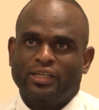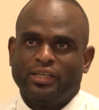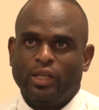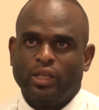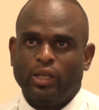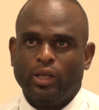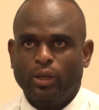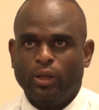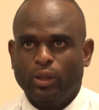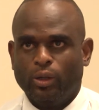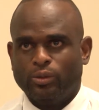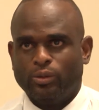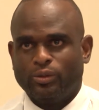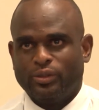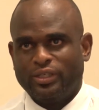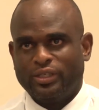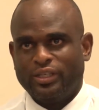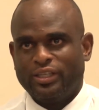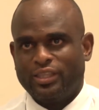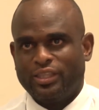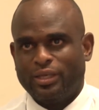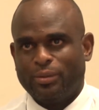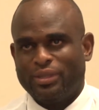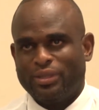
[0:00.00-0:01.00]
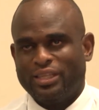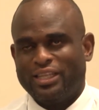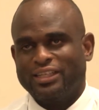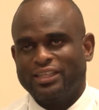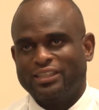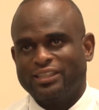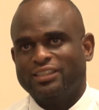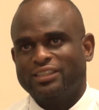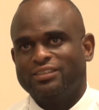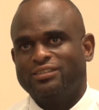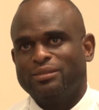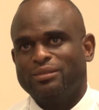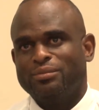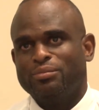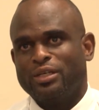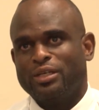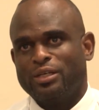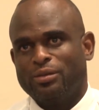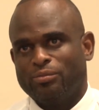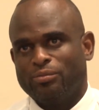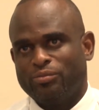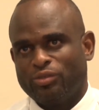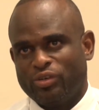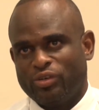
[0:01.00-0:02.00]
low or anything, but that it's the
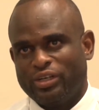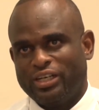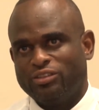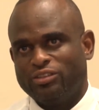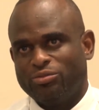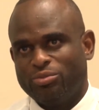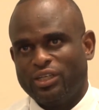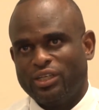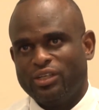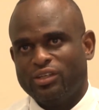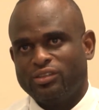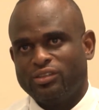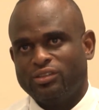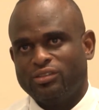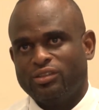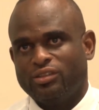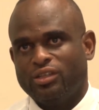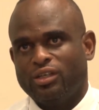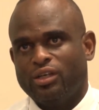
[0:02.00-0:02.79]
minimum grades because